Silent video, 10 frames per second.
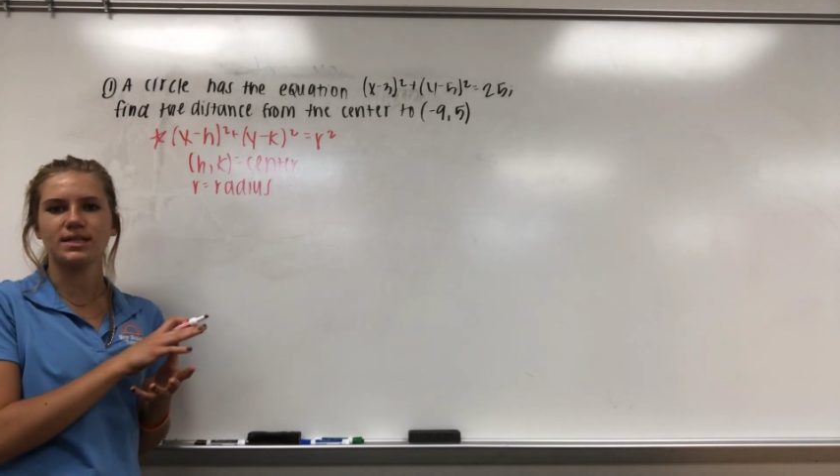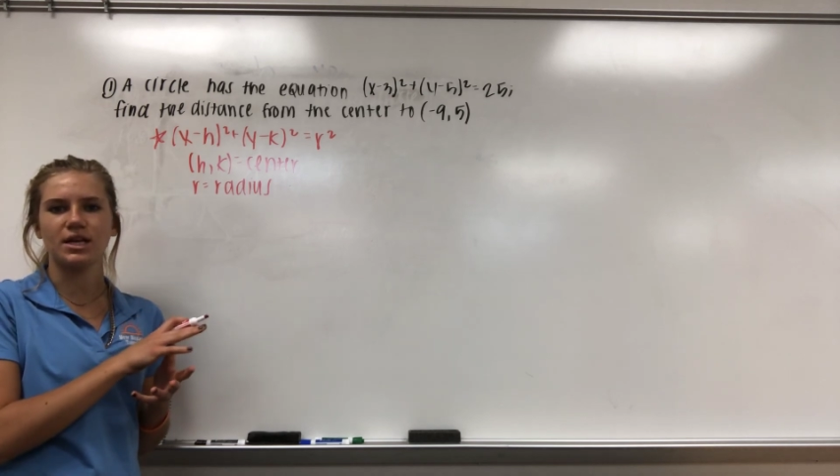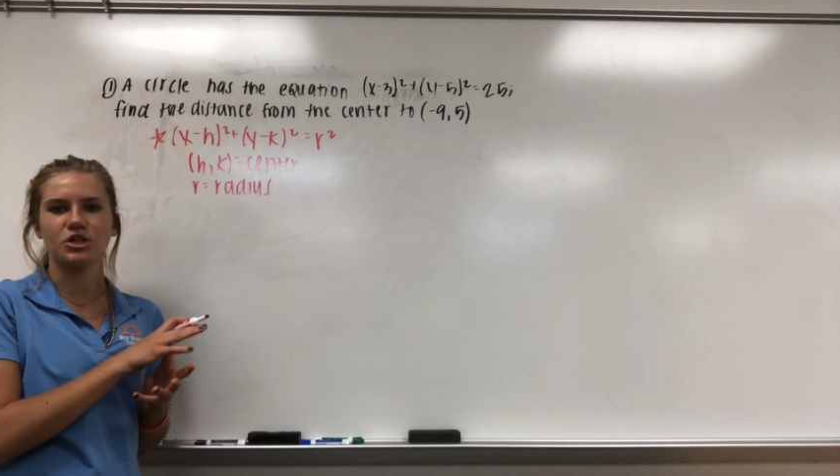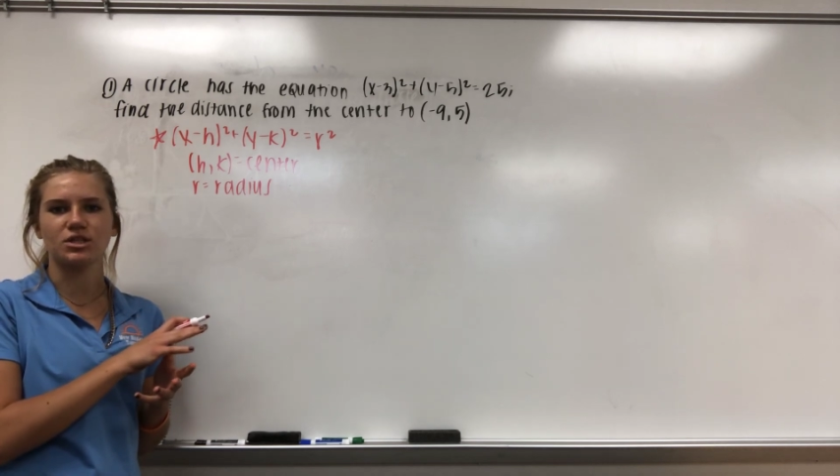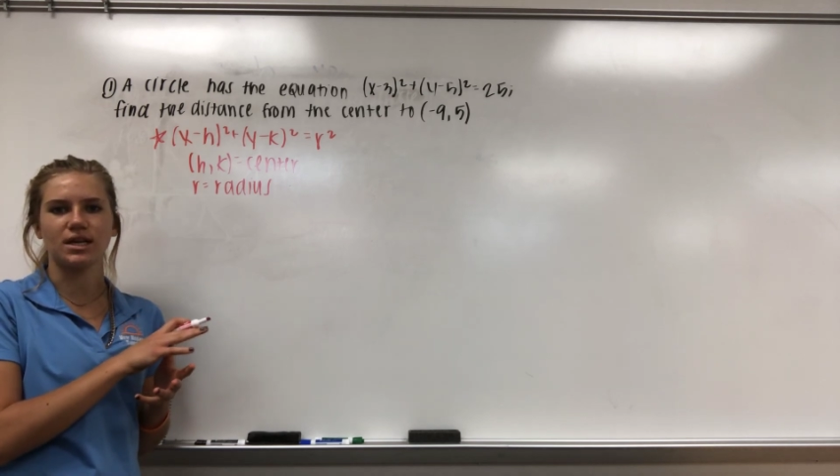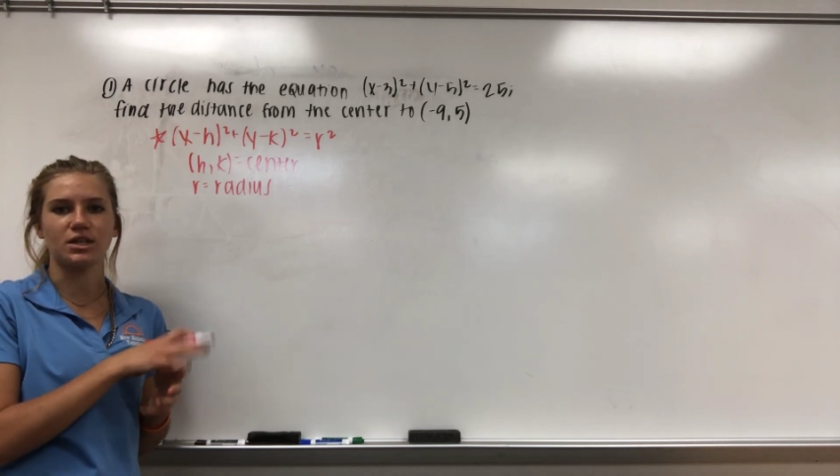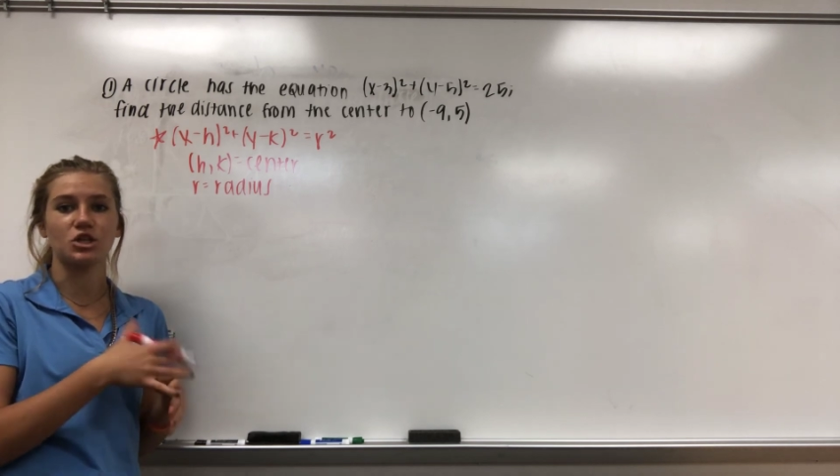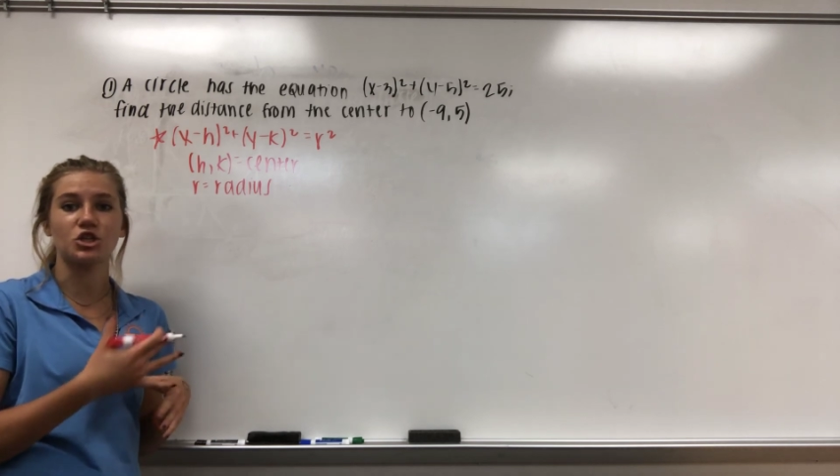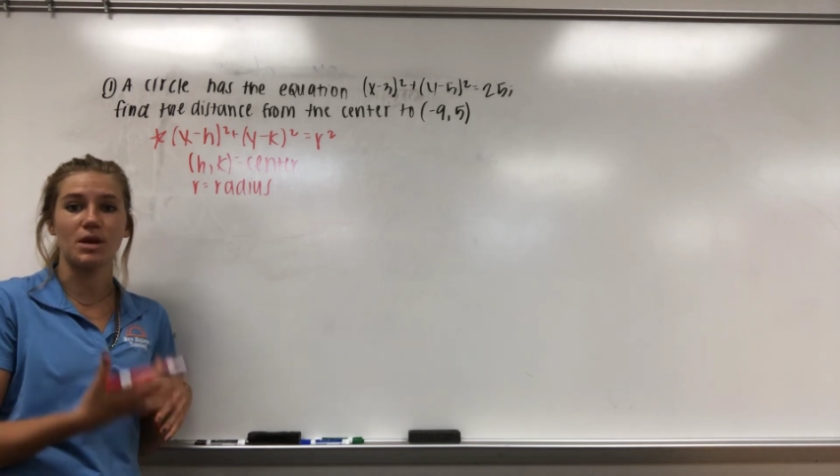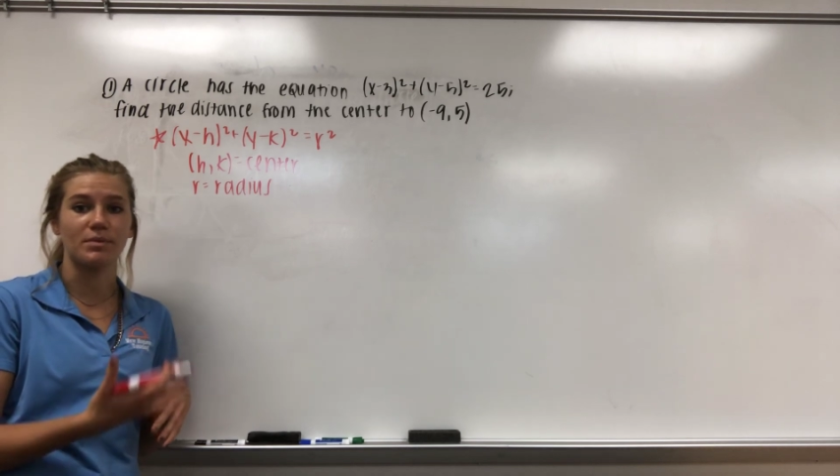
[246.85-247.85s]
and just like the
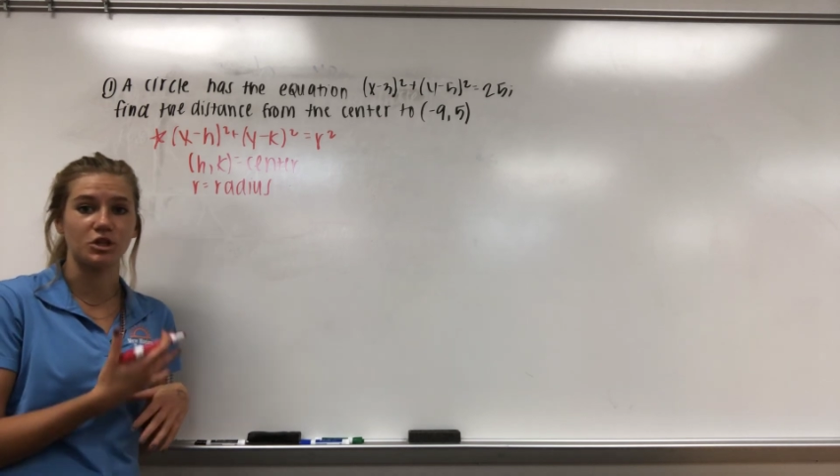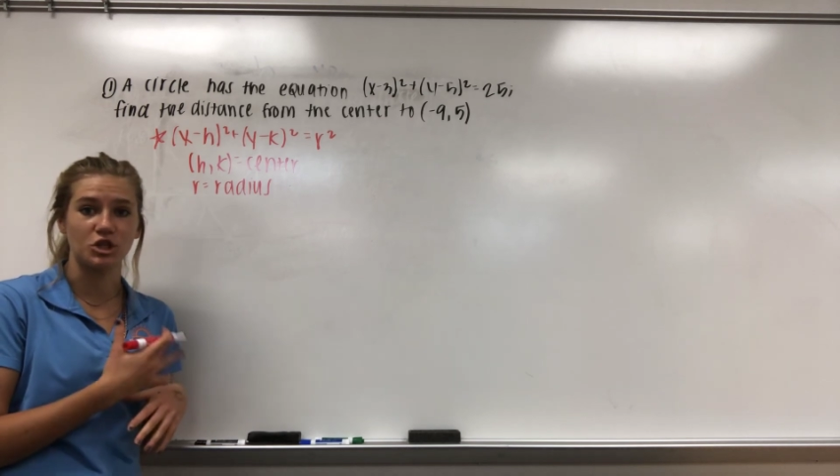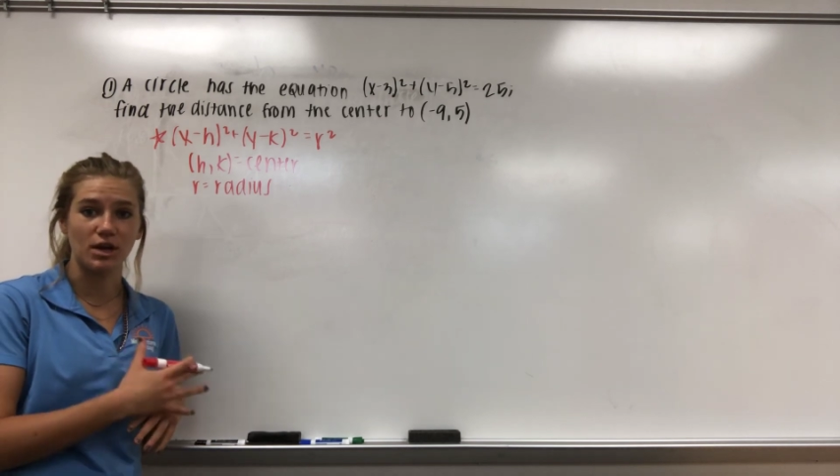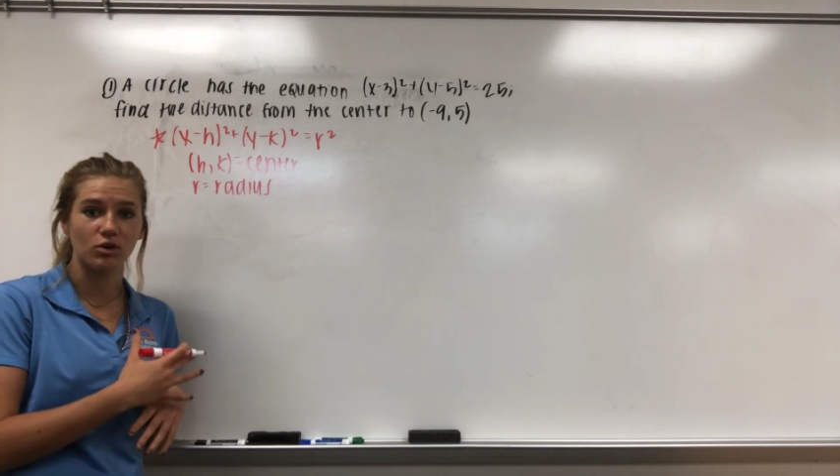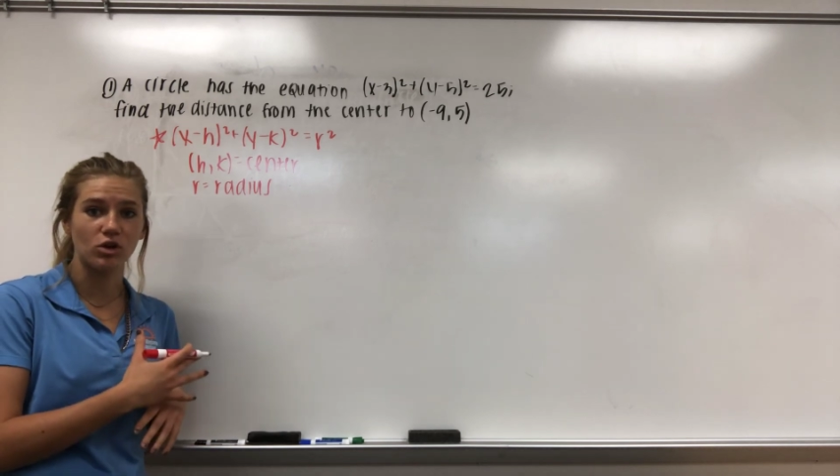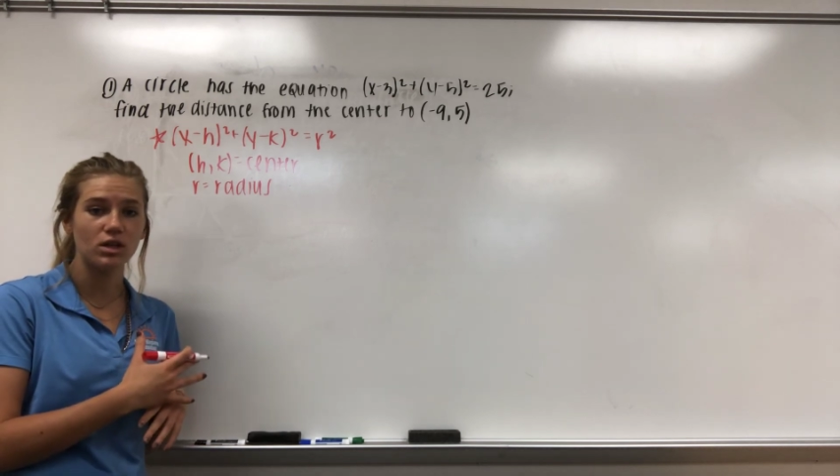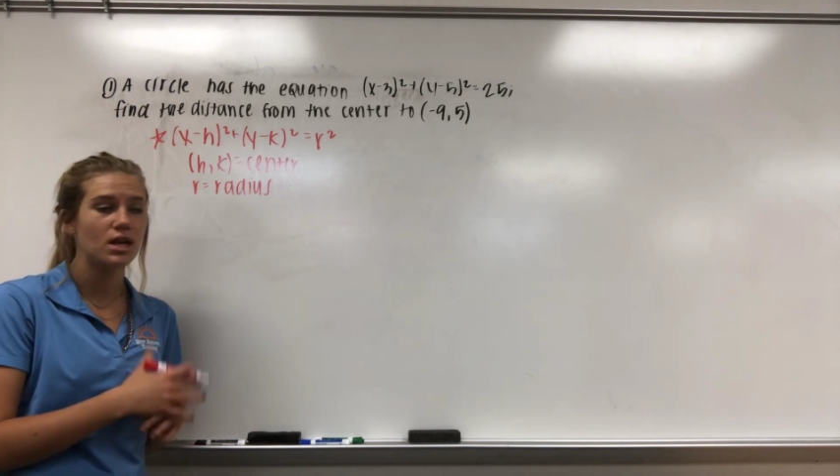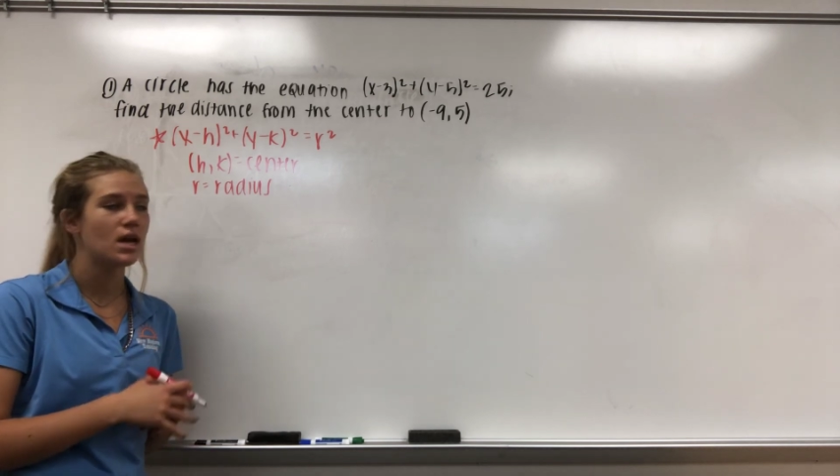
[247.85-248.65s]
shape in general.